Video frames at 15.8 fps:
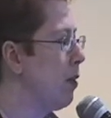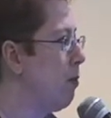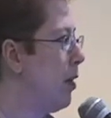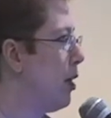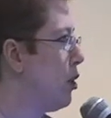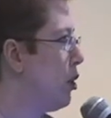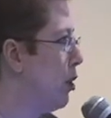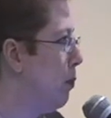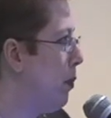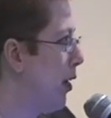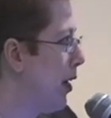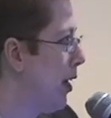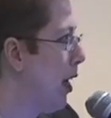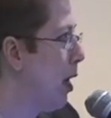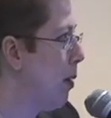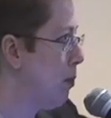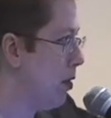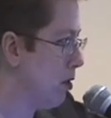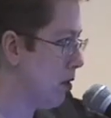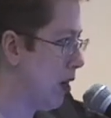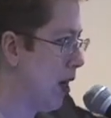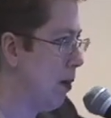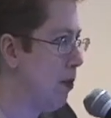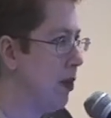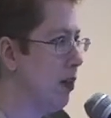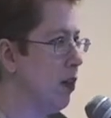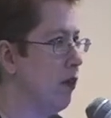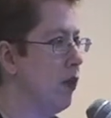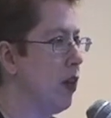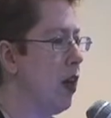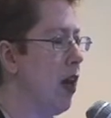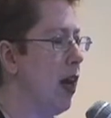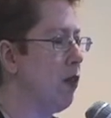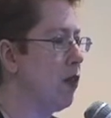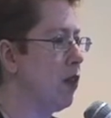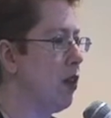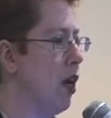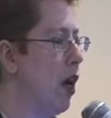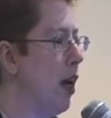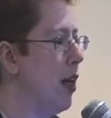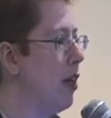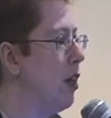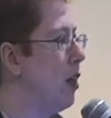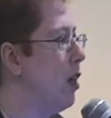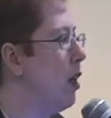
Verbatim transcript: make sure you pick it up, there's copies of it outside.